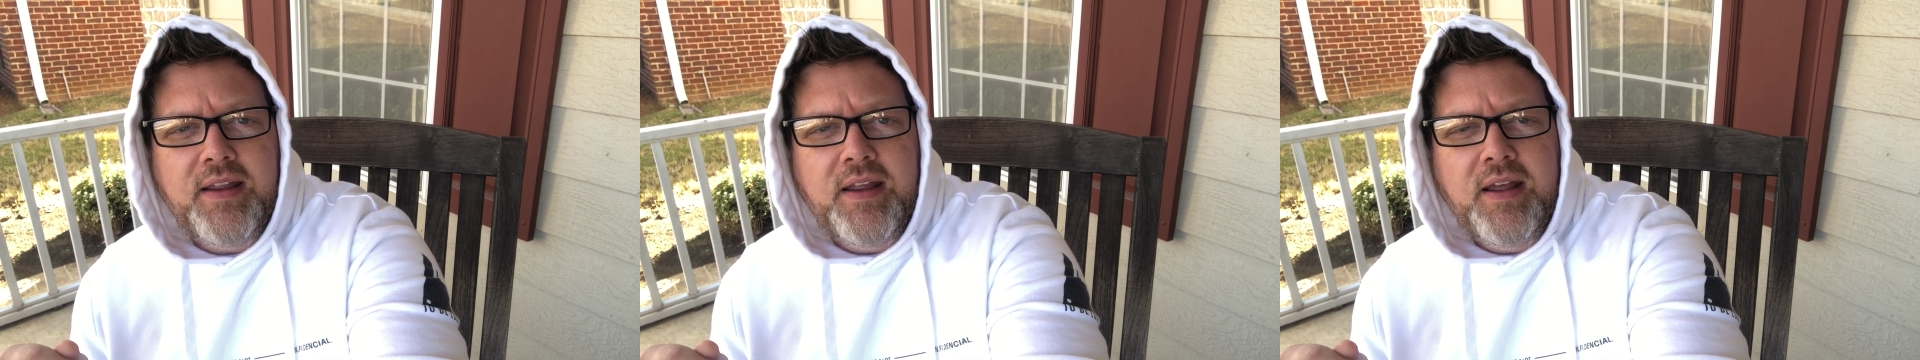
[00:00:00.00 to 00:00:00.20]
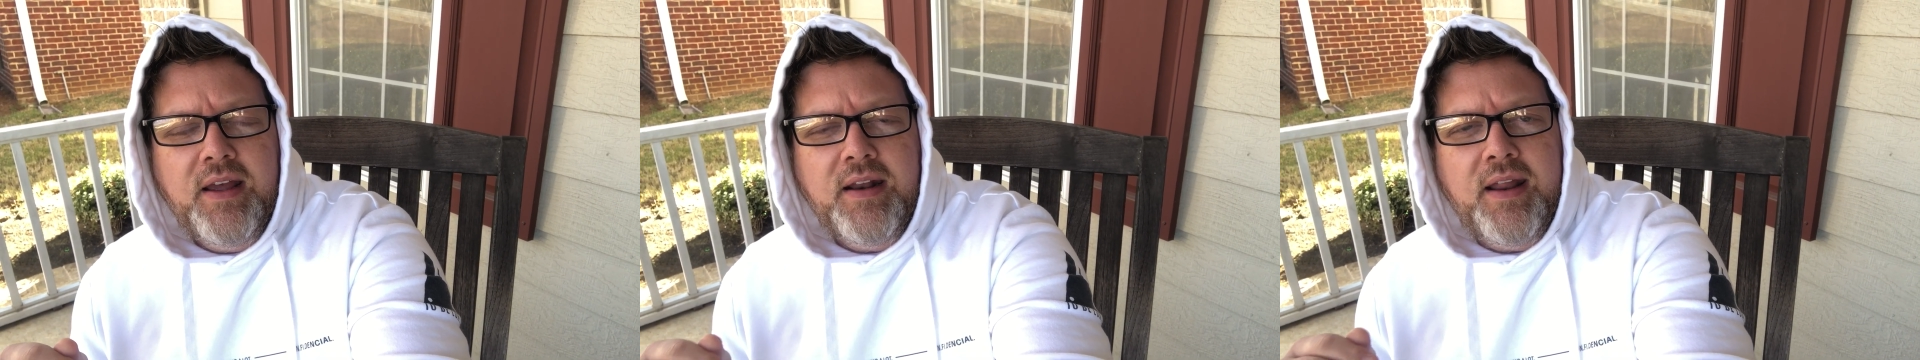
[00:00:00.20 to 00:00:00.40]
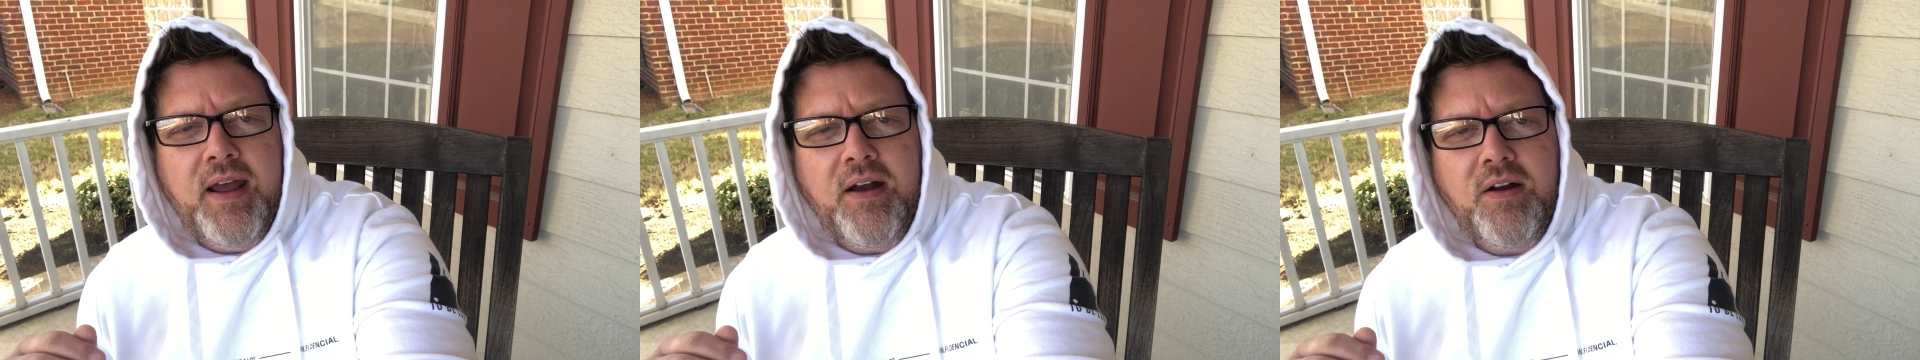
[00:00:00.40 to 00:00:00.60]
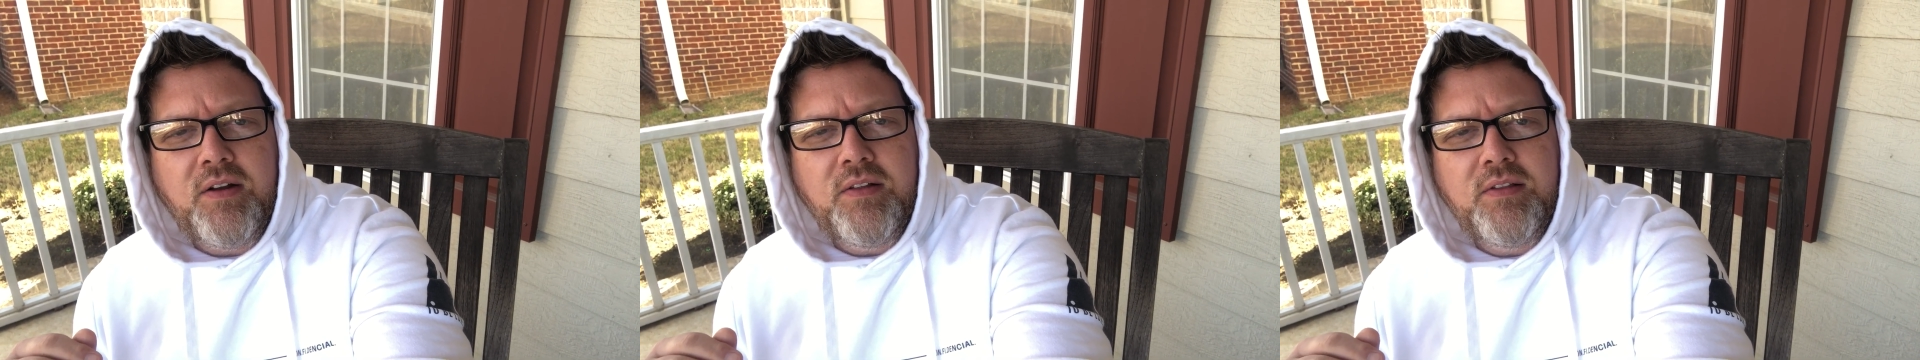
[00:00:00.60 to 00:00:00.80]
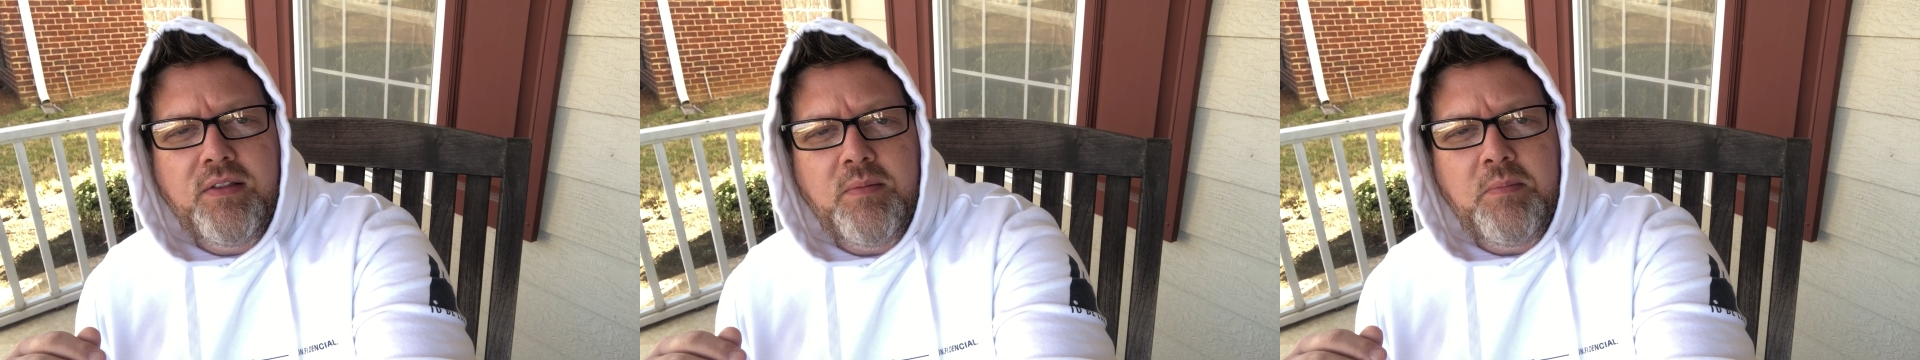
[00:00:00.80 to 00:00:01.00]

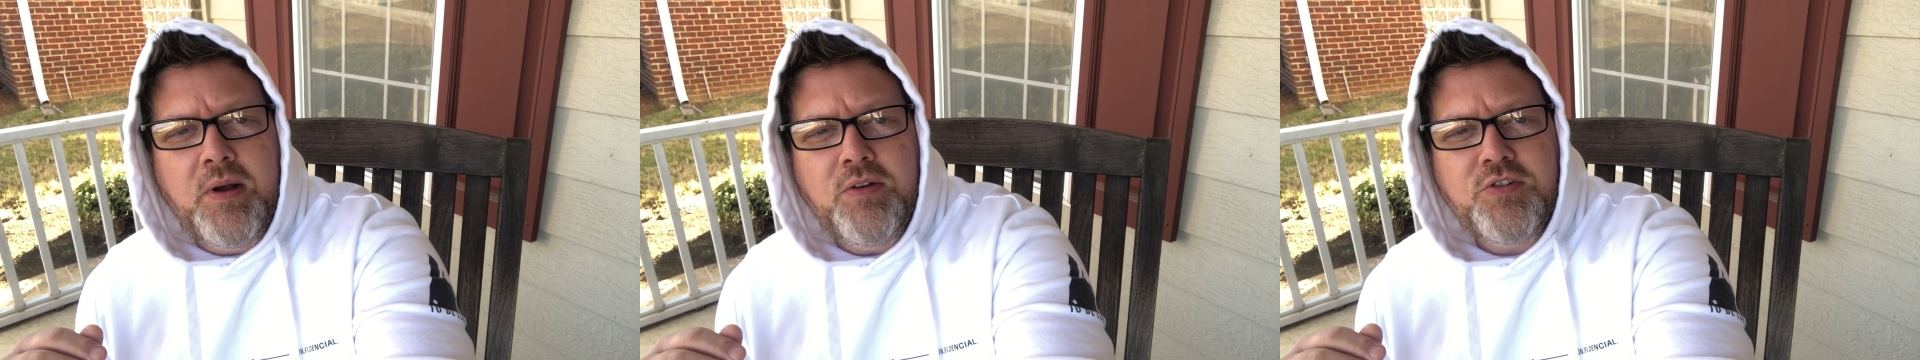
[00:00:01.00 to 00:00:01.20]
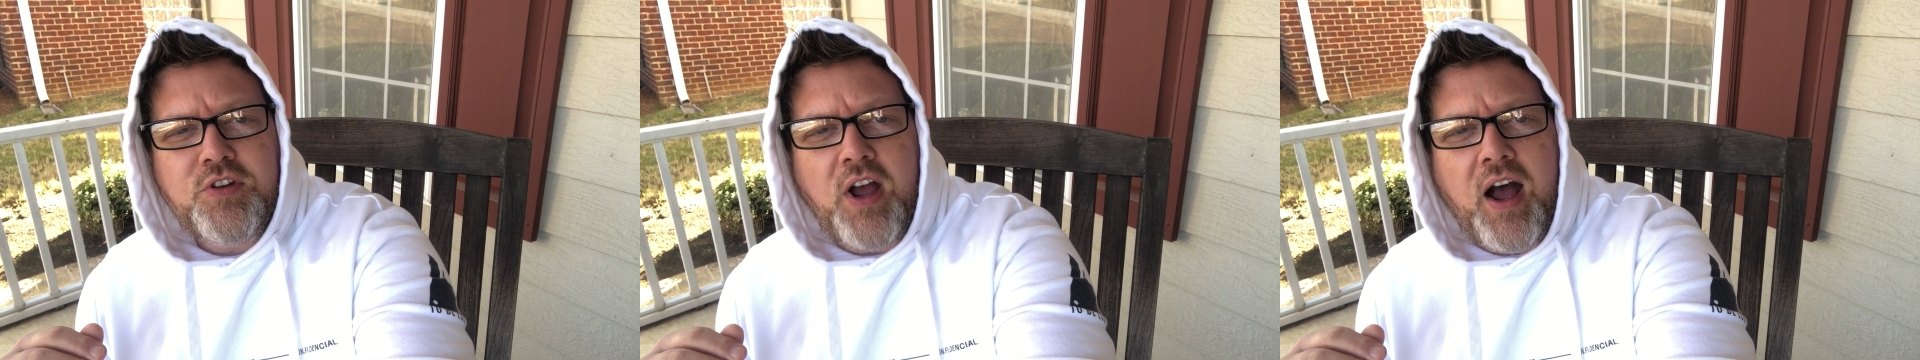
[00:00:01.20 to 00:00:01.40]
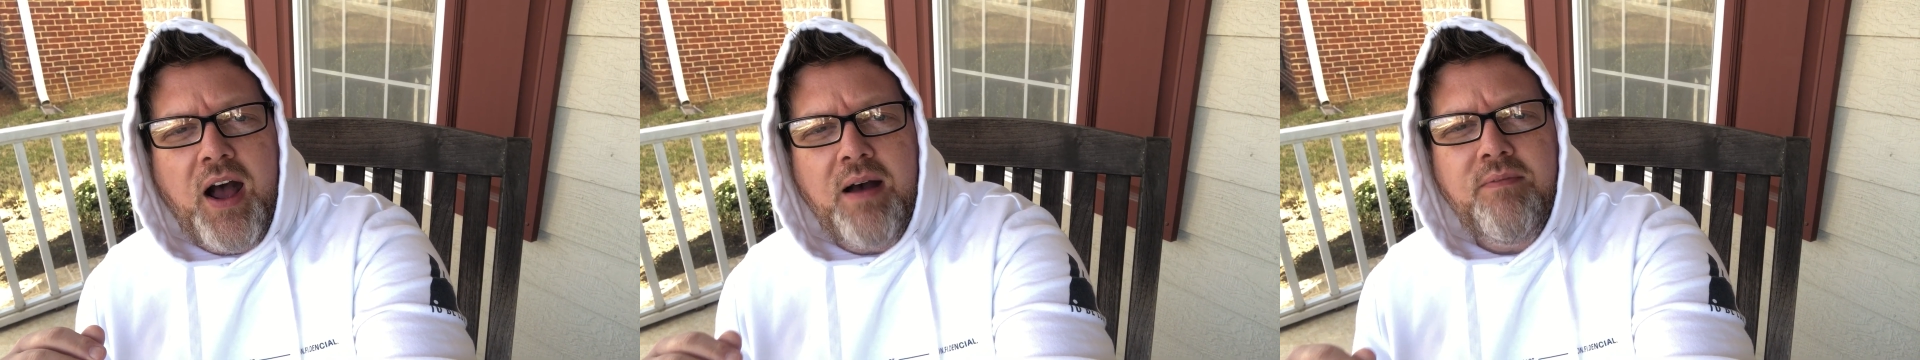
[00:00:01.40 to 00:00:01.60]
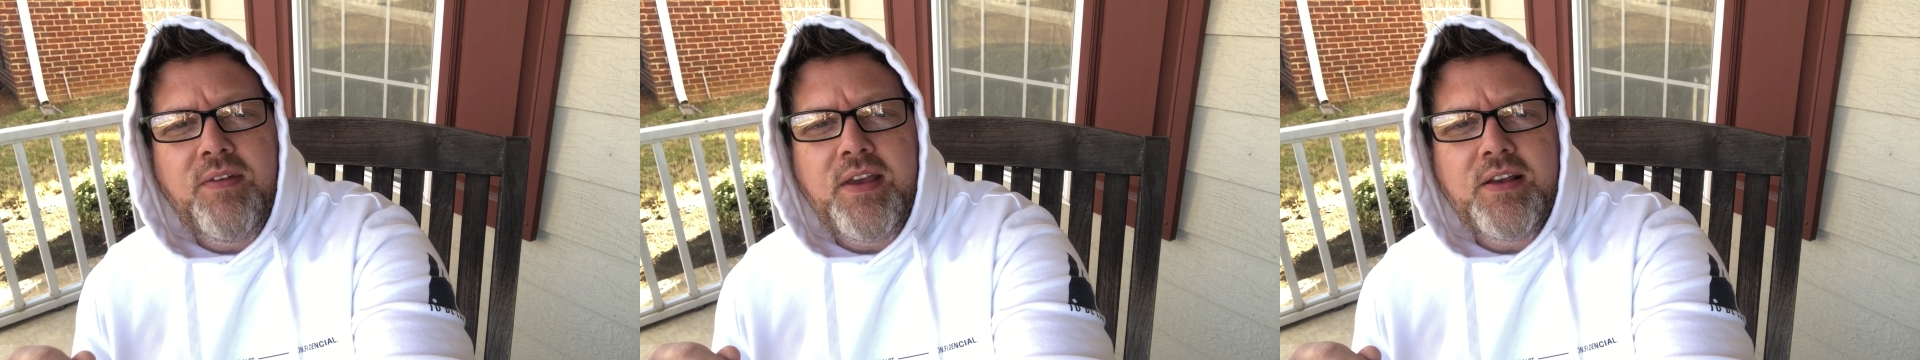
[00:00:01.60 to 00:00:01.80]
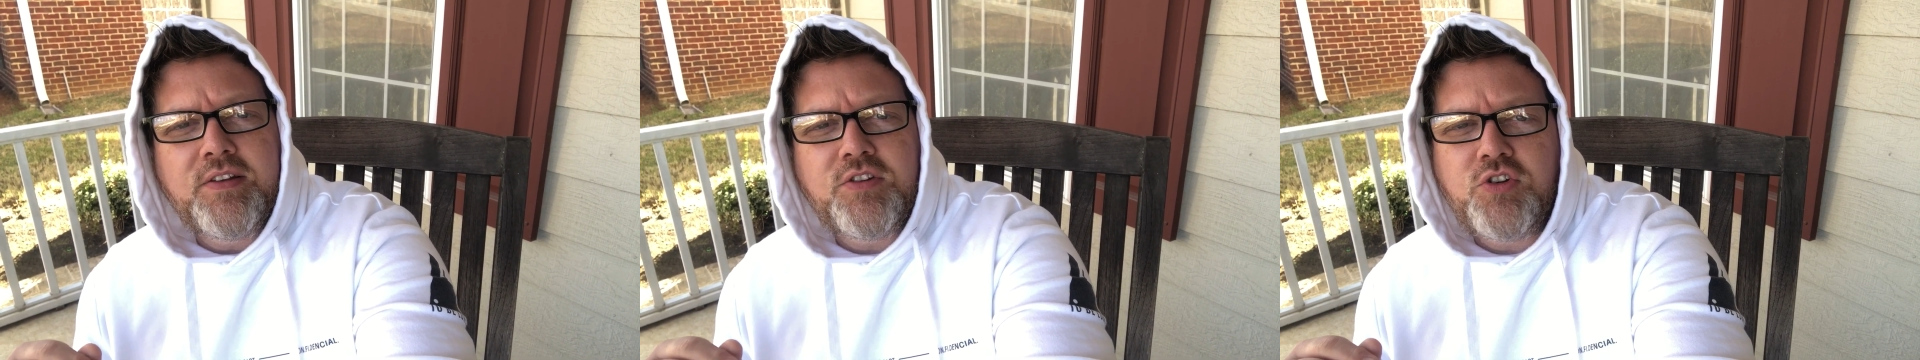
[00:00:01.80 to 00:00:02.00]
Now, the most
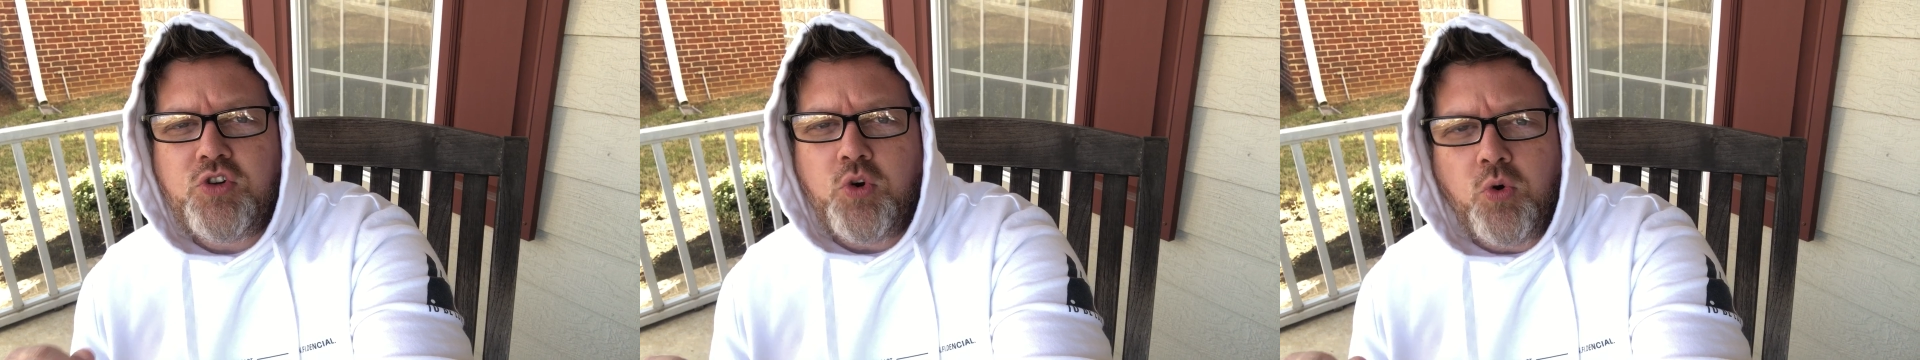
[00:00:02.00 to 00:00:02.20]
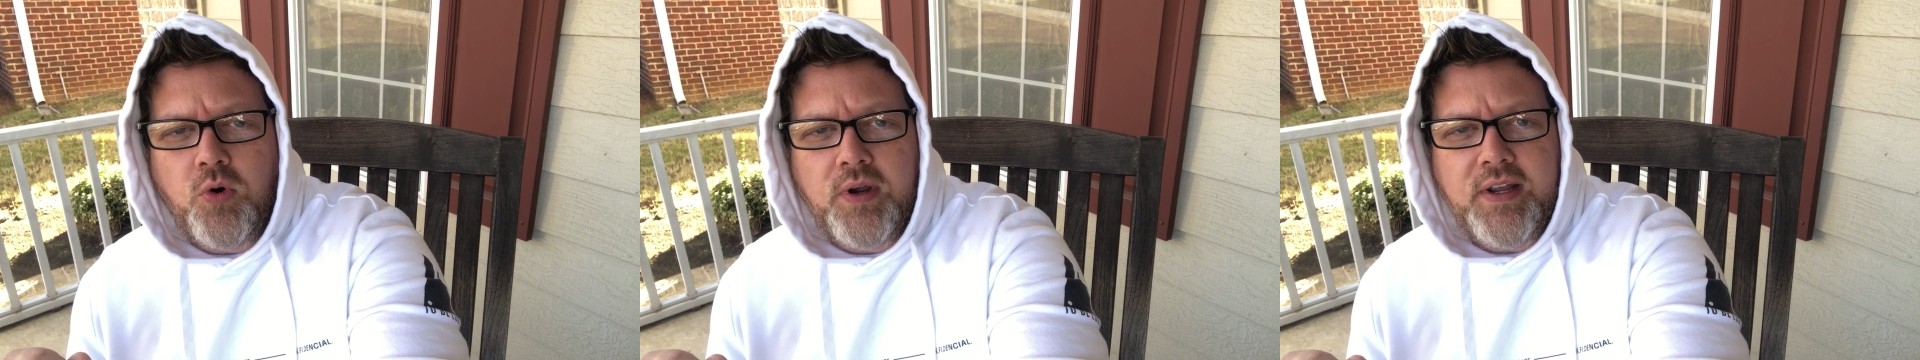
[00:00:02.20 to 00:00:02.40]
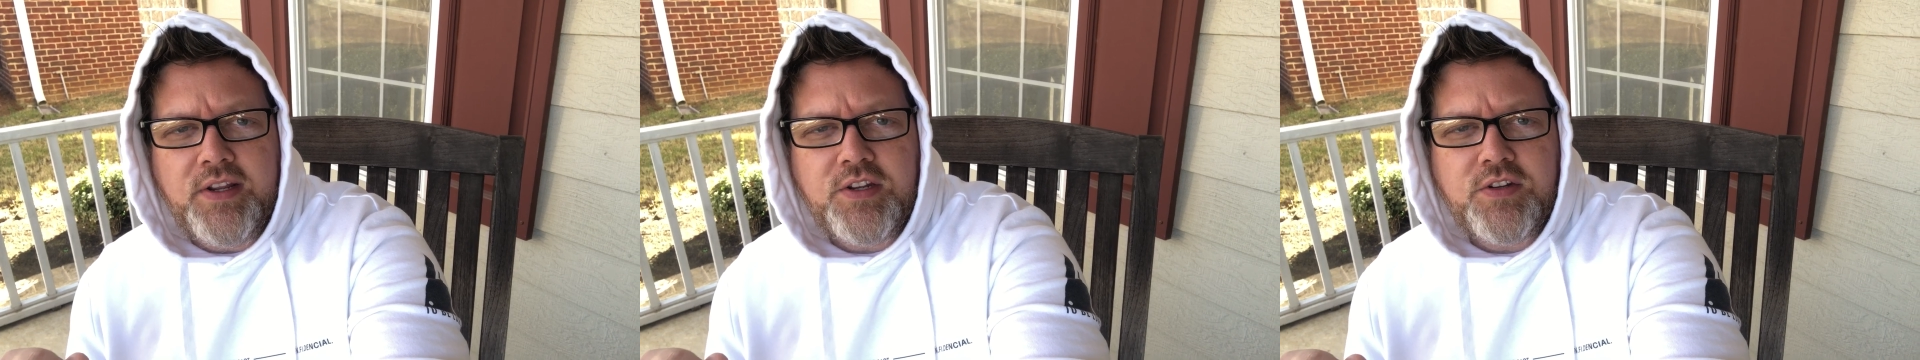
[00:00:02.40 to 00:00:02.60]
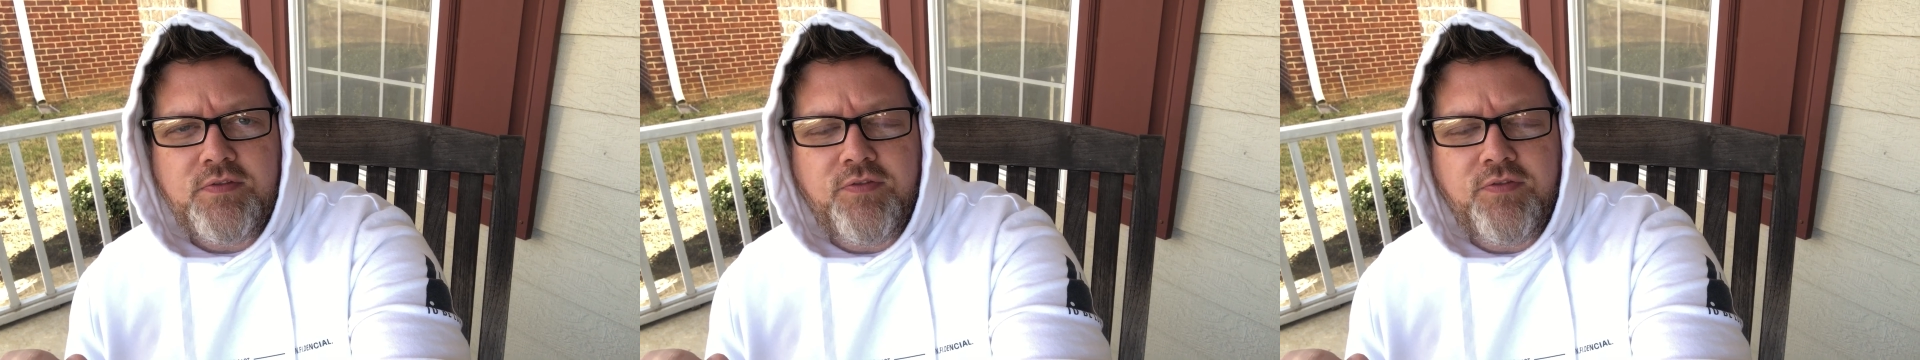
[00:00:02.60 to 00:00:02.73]
obvious choice